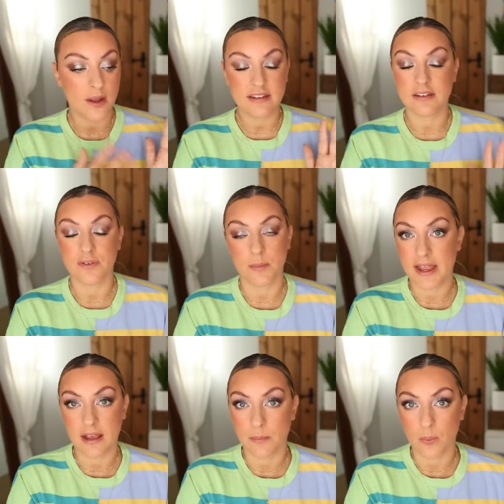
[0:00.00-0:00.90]
Waste of a
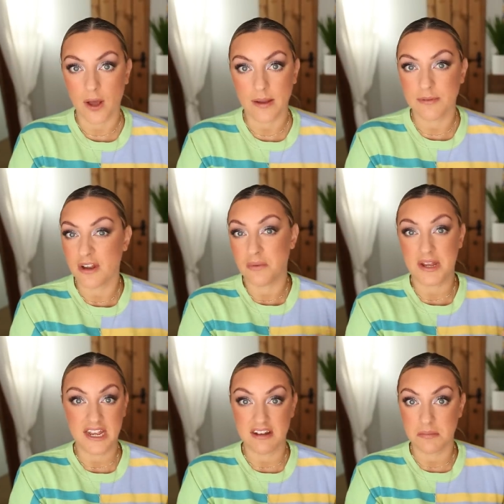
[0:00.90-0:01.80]
makeup wipe. No
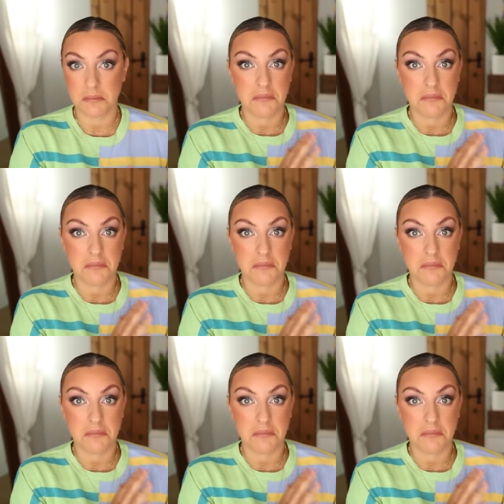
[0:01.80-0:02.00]
need.